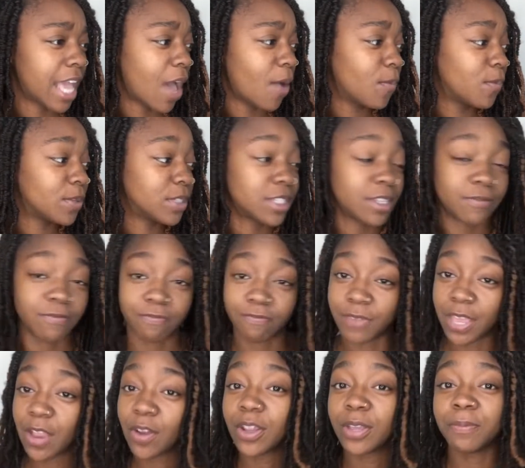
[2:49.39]
I was
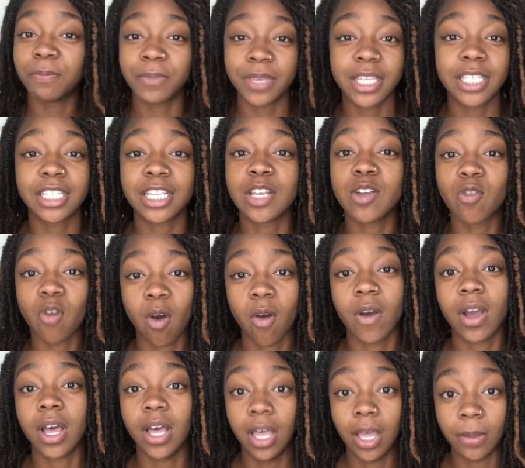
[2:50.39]
very busy
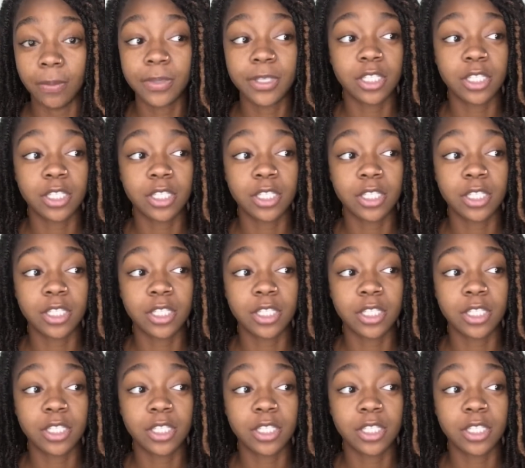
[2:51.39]
growing up.